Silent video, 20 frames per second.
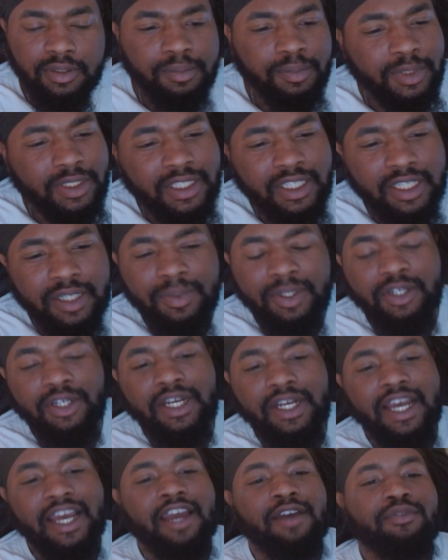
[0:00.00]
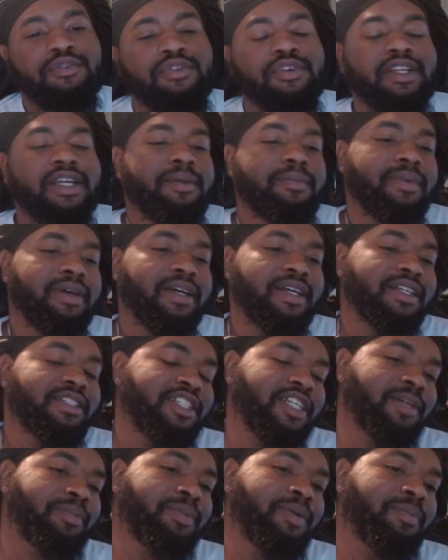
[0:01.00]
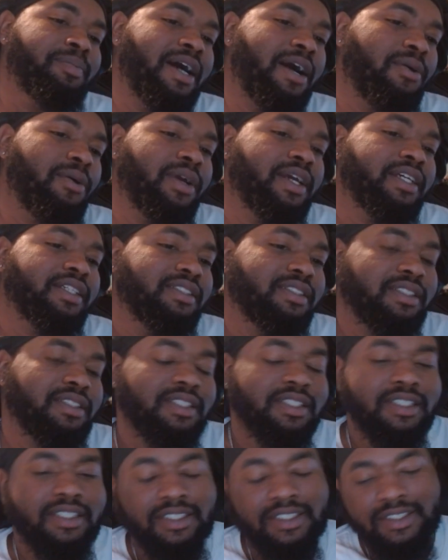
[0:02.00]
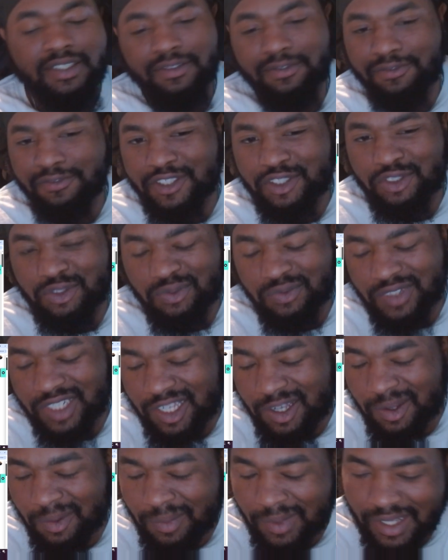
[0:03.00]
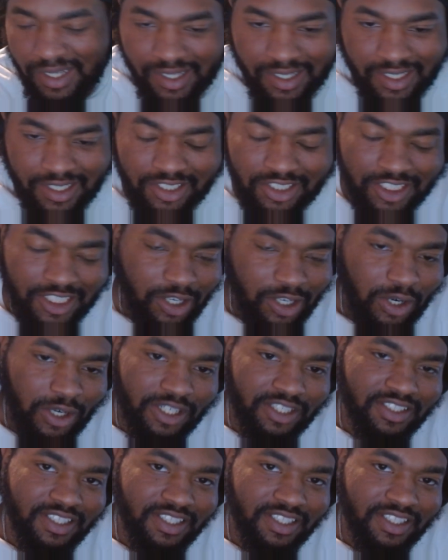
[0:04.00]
But yeah, man, they got happy for that, man. Chicken P Pyrex official video, man. That shit hard as